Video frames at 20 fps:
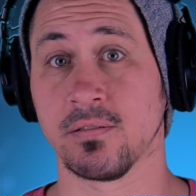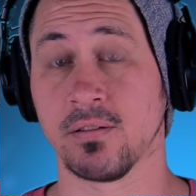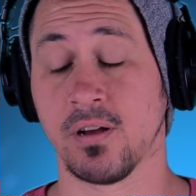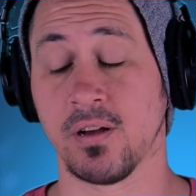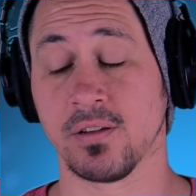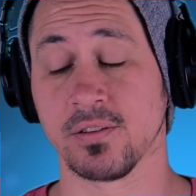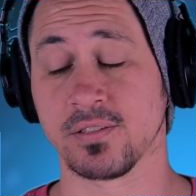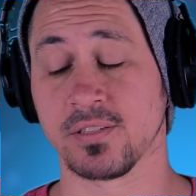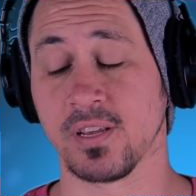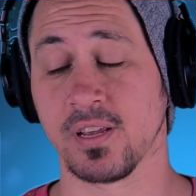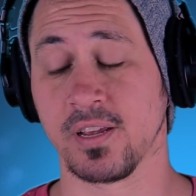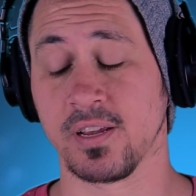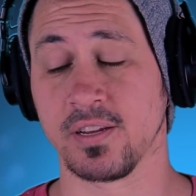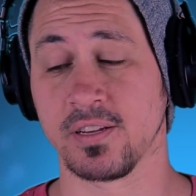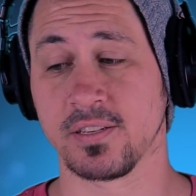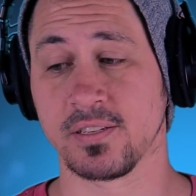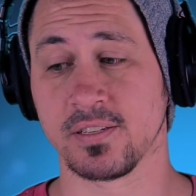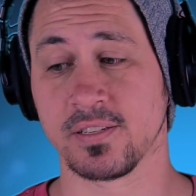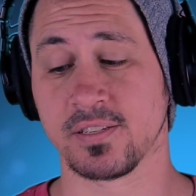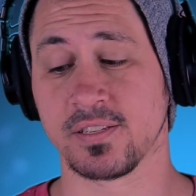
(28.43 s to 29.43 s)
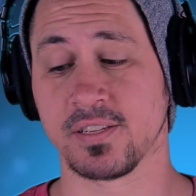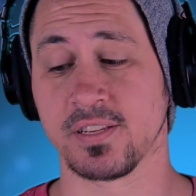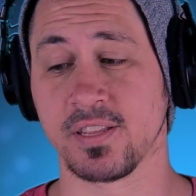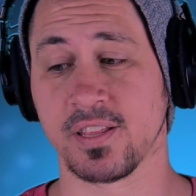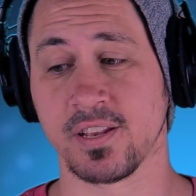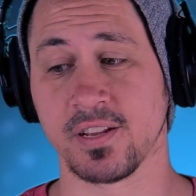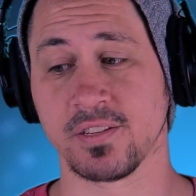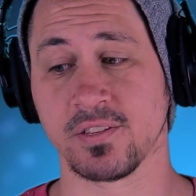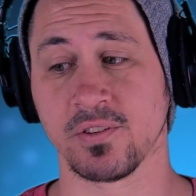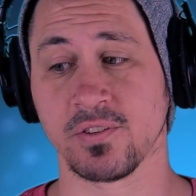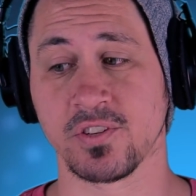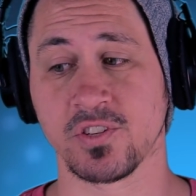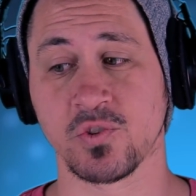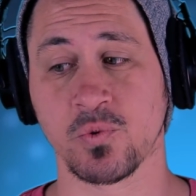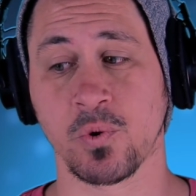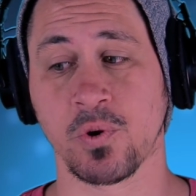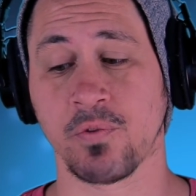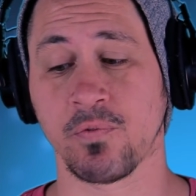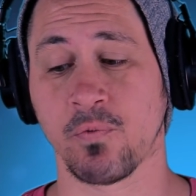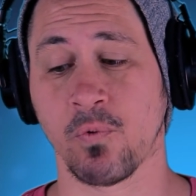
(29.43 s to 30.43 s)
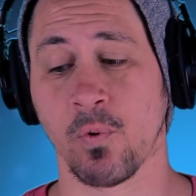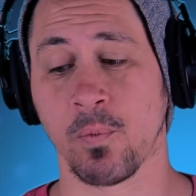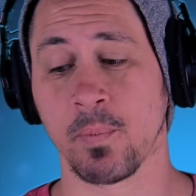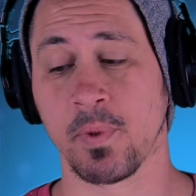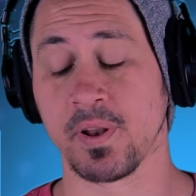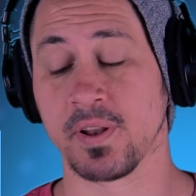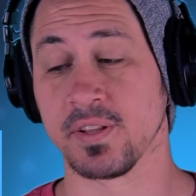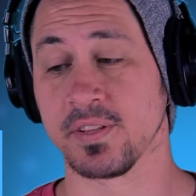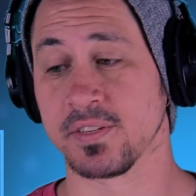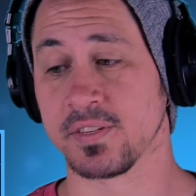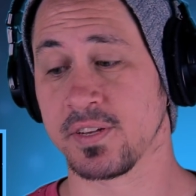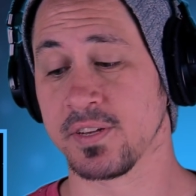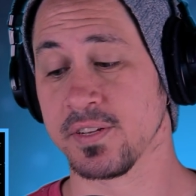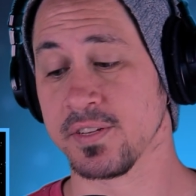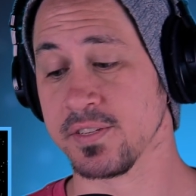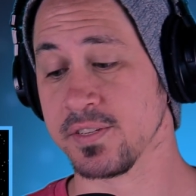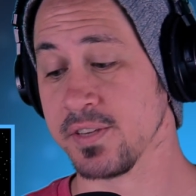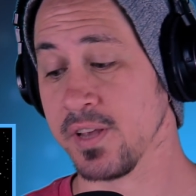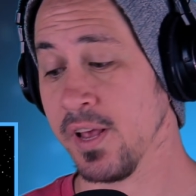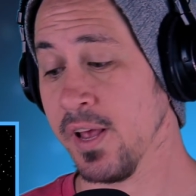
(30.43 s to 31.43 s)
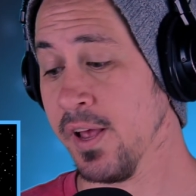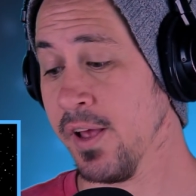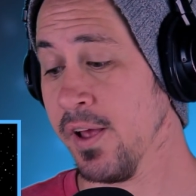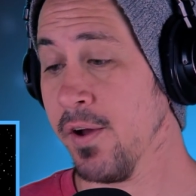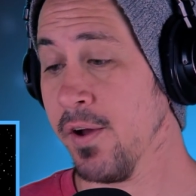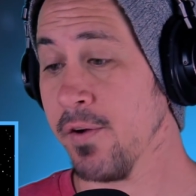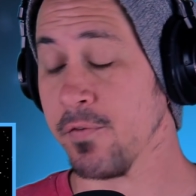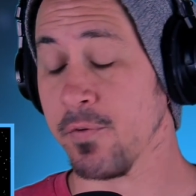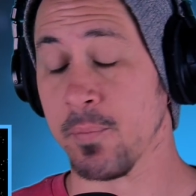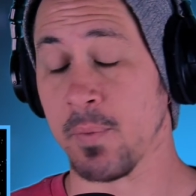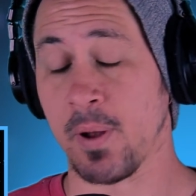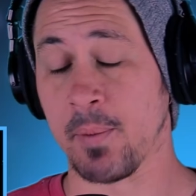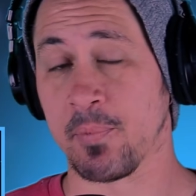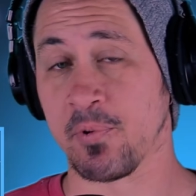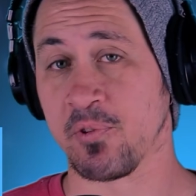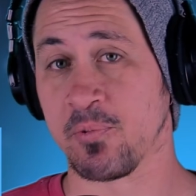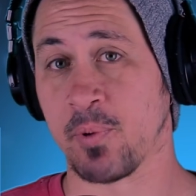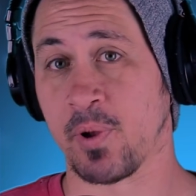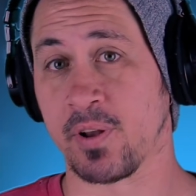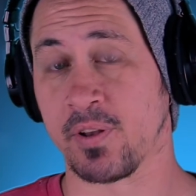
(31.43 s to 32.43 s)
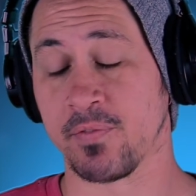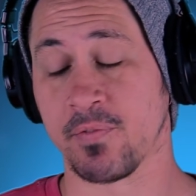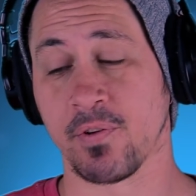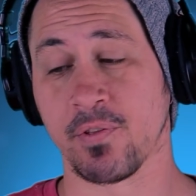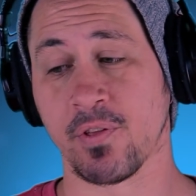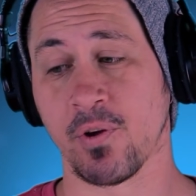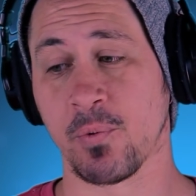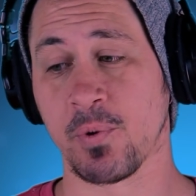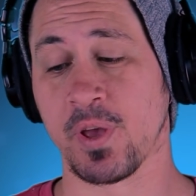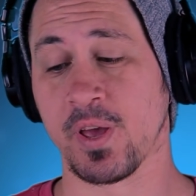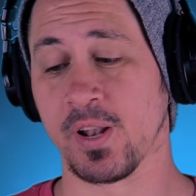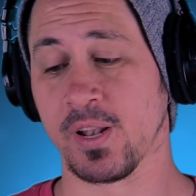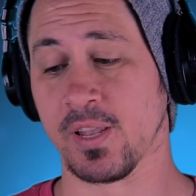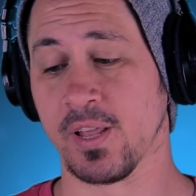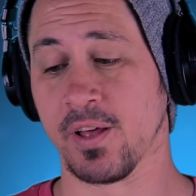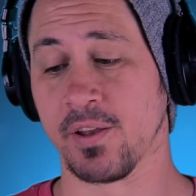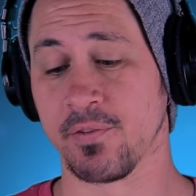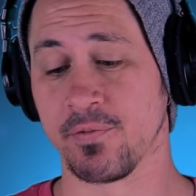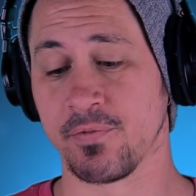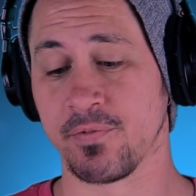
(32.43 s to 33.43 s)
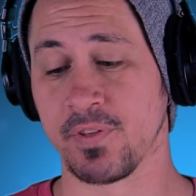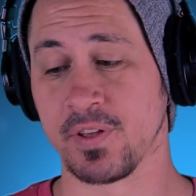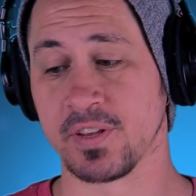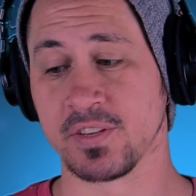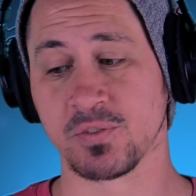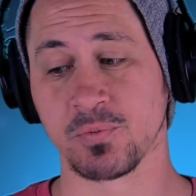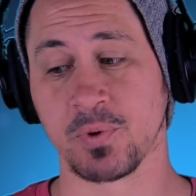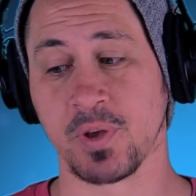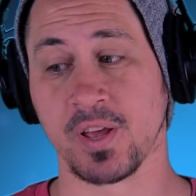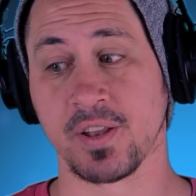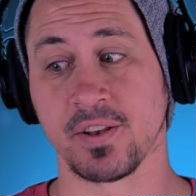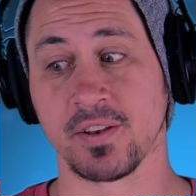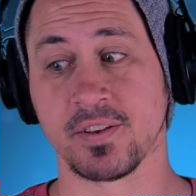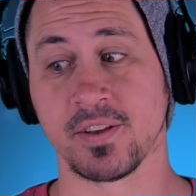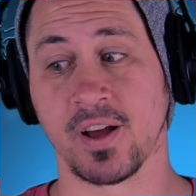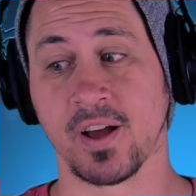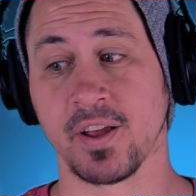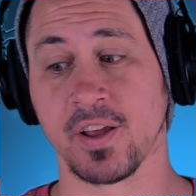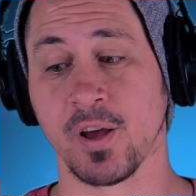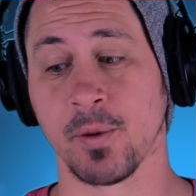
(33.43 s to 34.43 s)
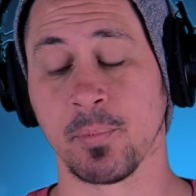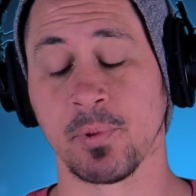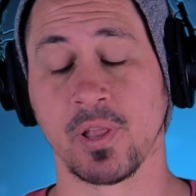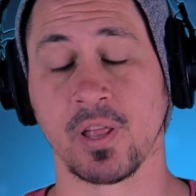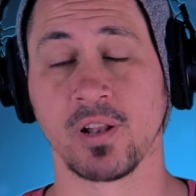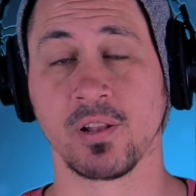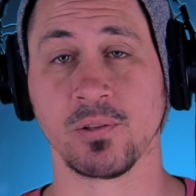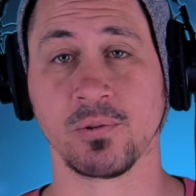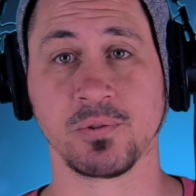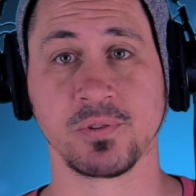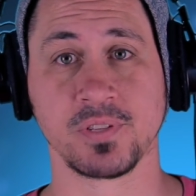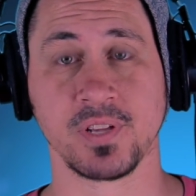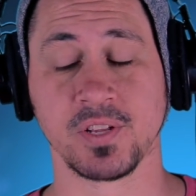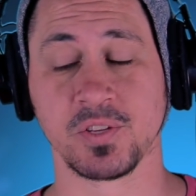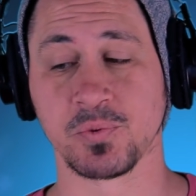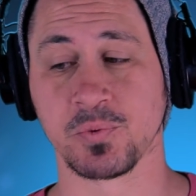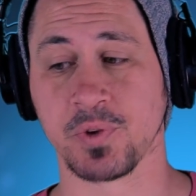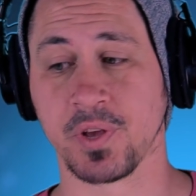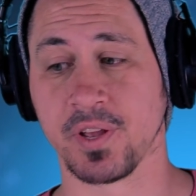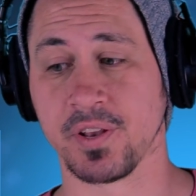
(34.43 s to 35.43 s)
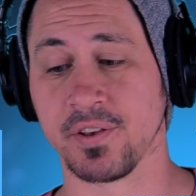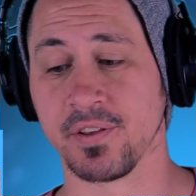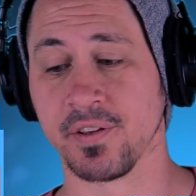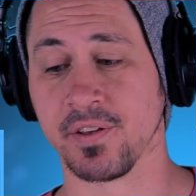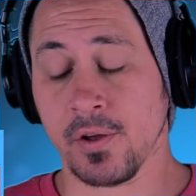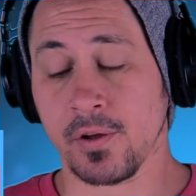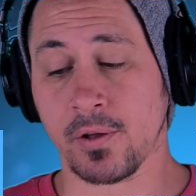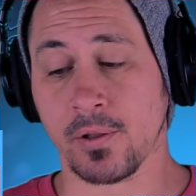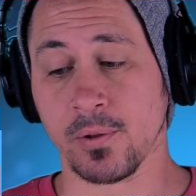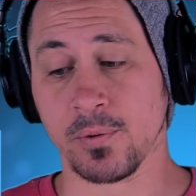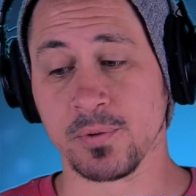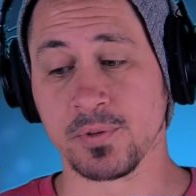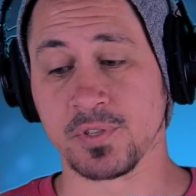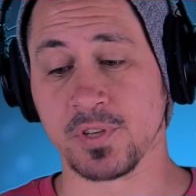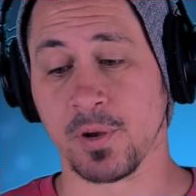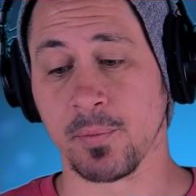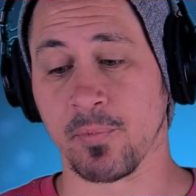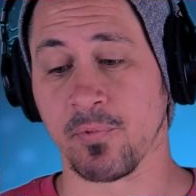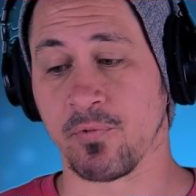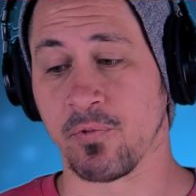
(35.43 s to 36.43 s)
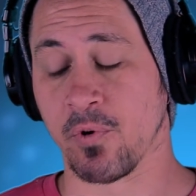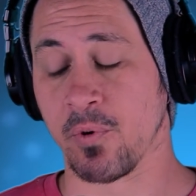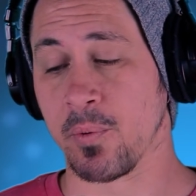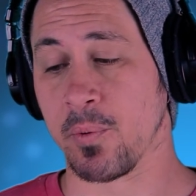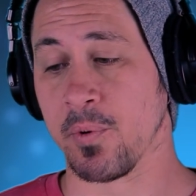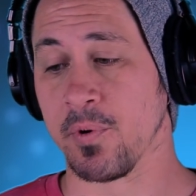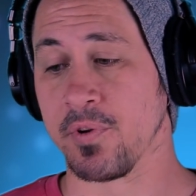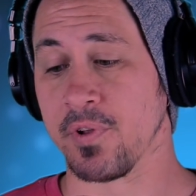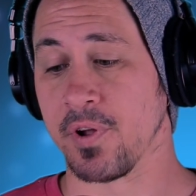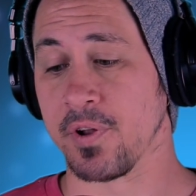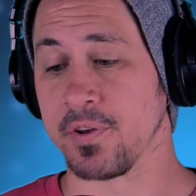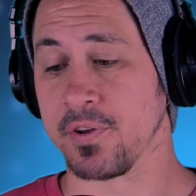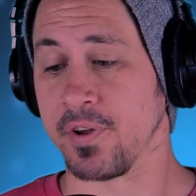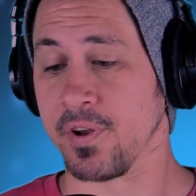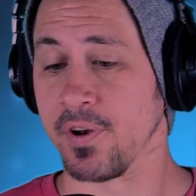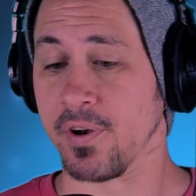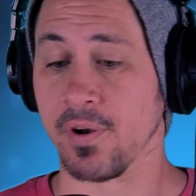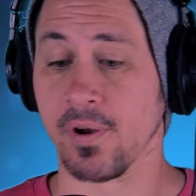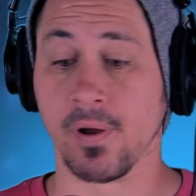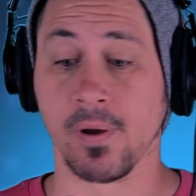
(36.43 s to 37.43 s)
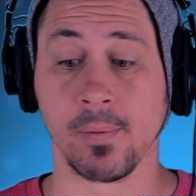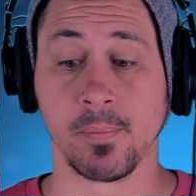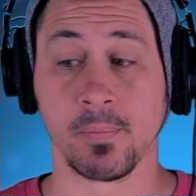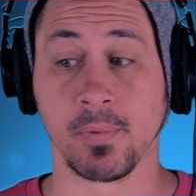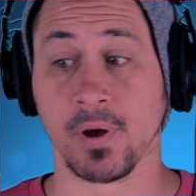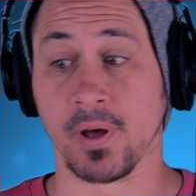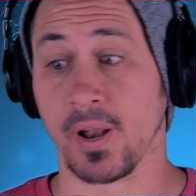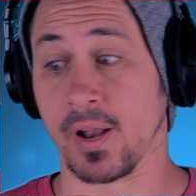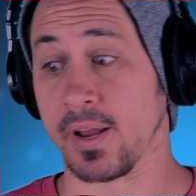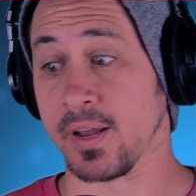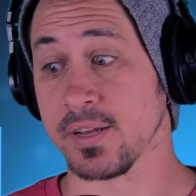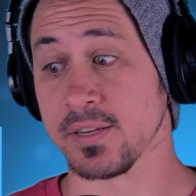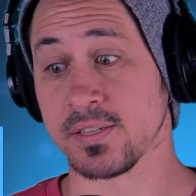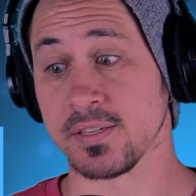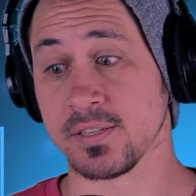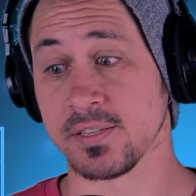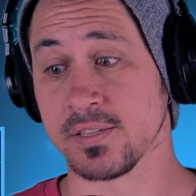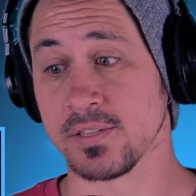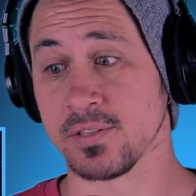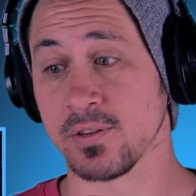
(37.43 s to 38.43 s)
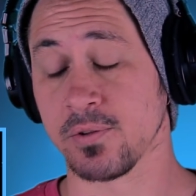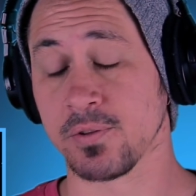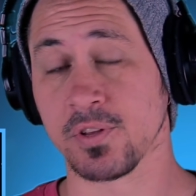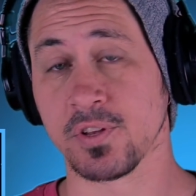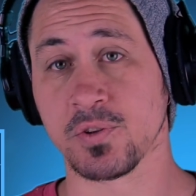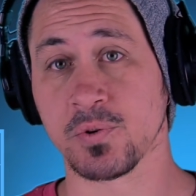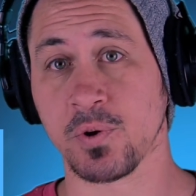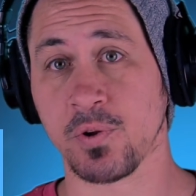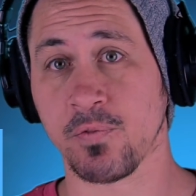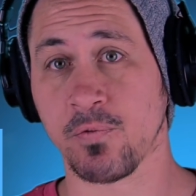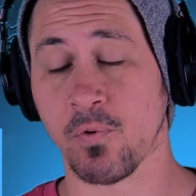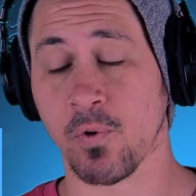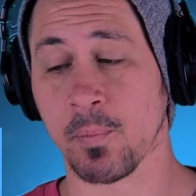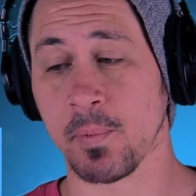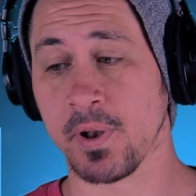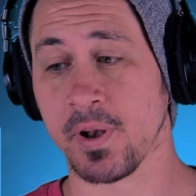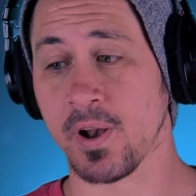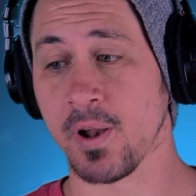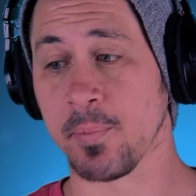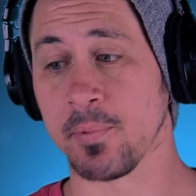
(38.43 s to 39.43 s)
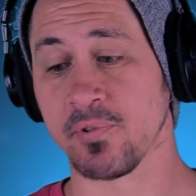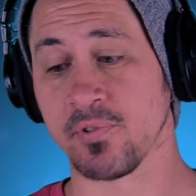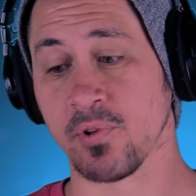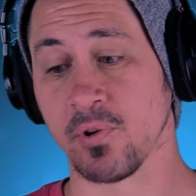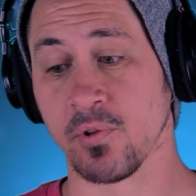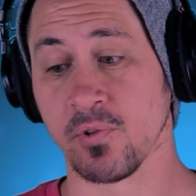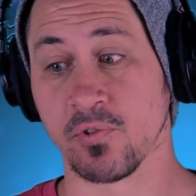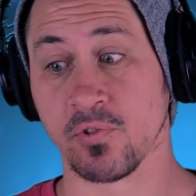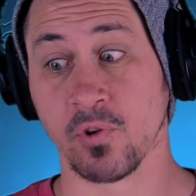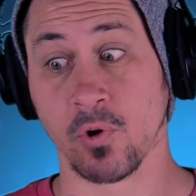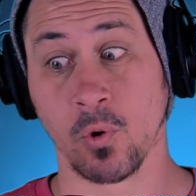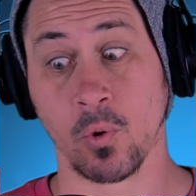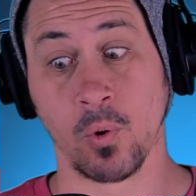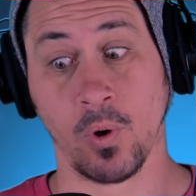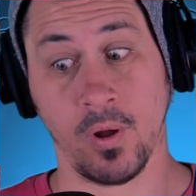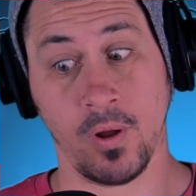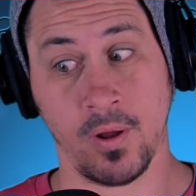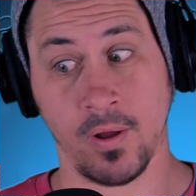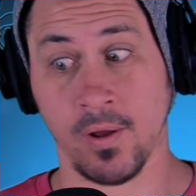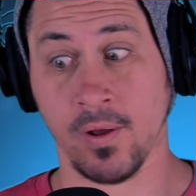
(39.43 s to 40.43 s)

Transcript: I'll say, to see that it's only 24 minutes, because from my perspective, I thought we had a lot of things we had to tie up, a lot of loose ends we had to close up before we were done here, but I guess this is only a 24-minute episode, so